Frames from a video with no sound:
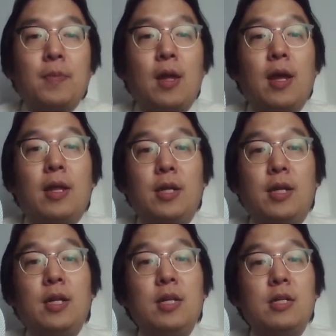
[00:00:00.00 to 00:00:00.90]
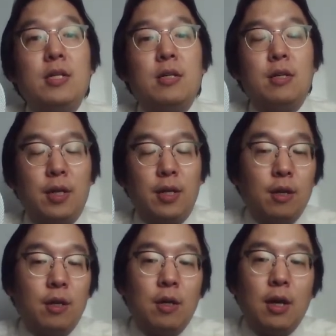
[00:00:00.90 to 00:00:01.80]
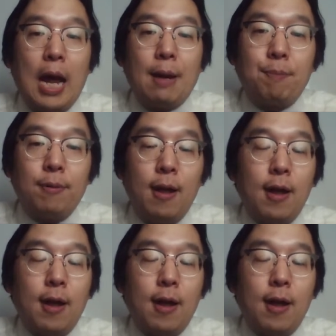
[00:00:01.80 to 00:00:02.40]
here I plot